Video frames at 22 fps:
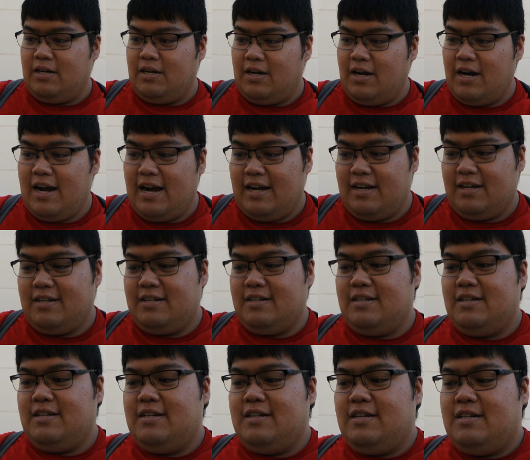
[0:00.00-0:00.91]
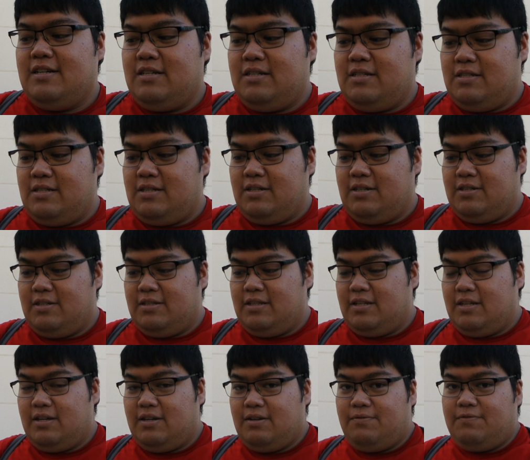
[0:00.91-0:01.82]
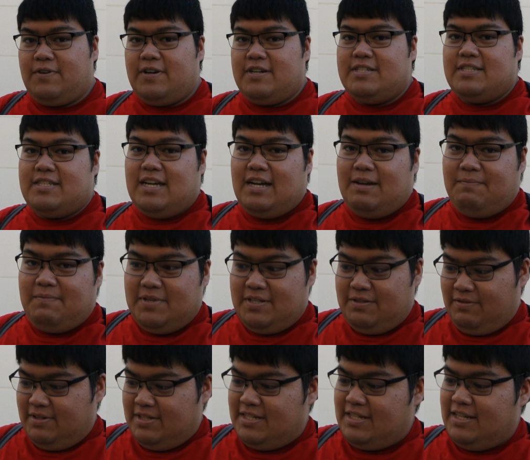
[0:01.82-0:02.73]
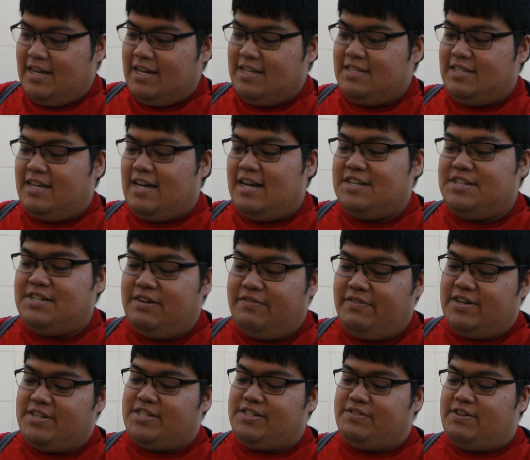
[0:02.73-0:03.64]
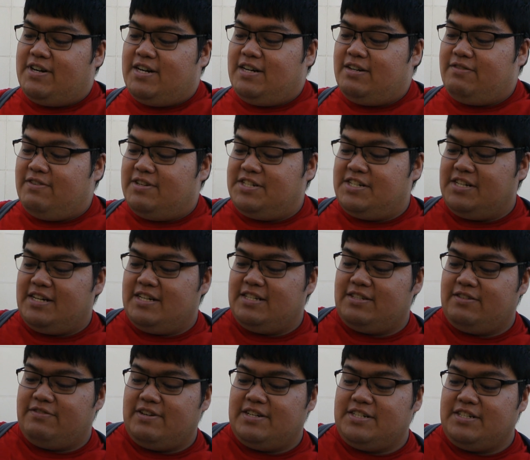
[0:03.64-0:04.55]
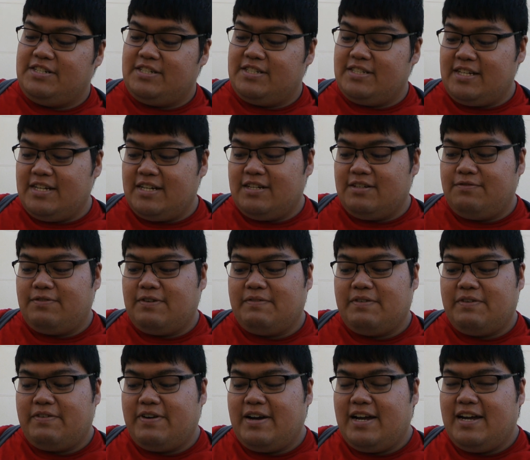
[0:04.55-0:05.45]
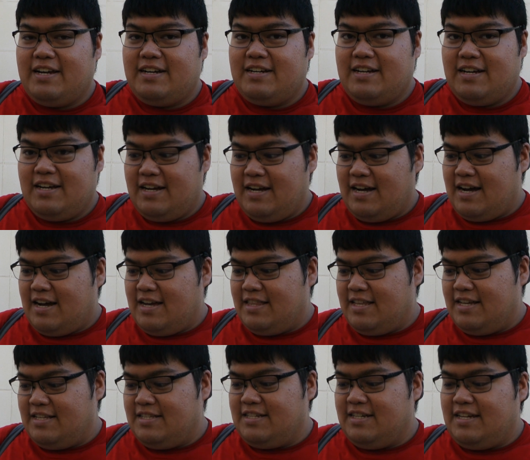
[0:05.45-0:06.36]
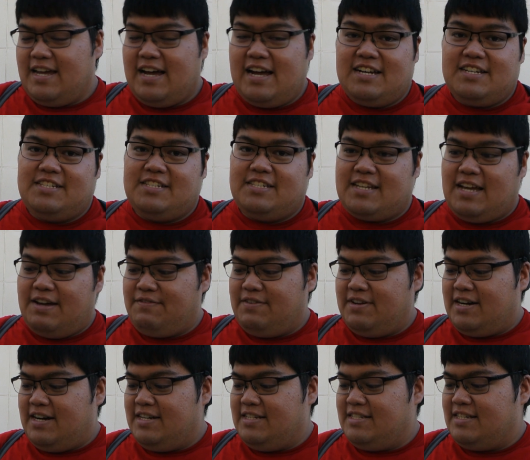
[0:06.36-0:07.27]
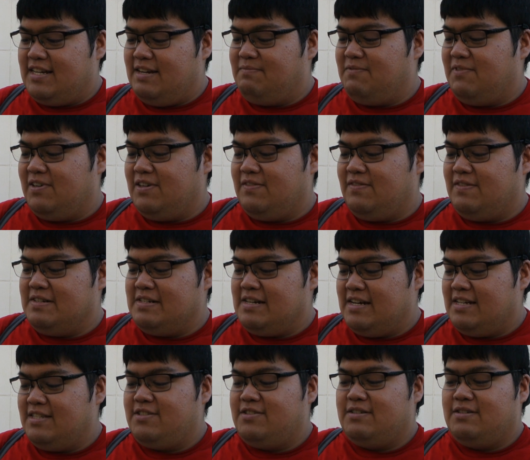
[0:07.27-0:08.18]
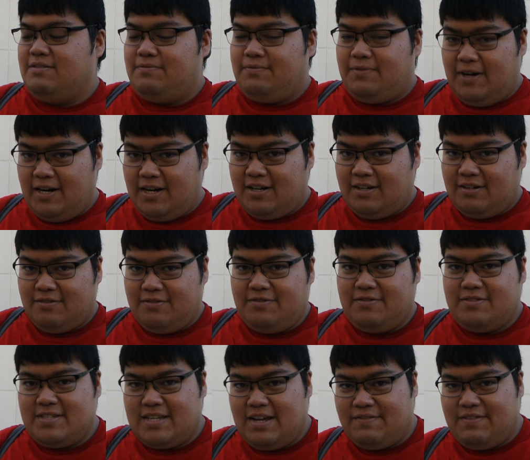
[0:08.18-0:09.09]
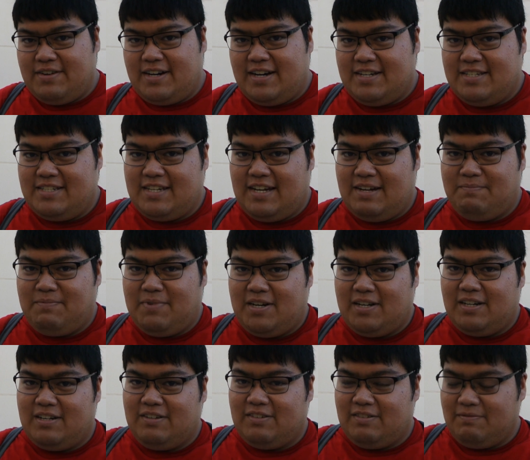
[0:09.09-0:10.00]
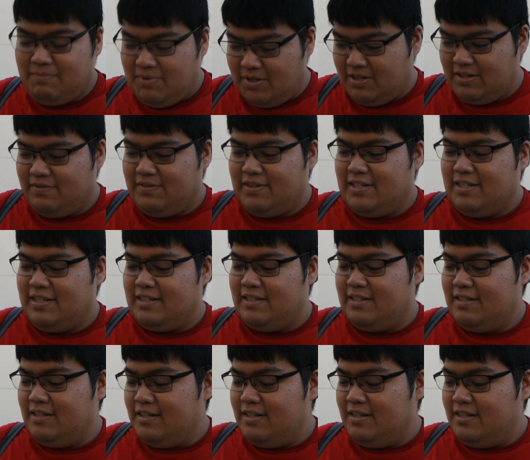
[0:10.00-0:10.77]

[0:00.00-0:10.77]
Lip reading: Alright, so the first step is once again to catch a Regirock, Regice, or Registeel from a raid, and then to catch 7 Ice-type Pokemon and to evolve 7 Ice-type Pokemon.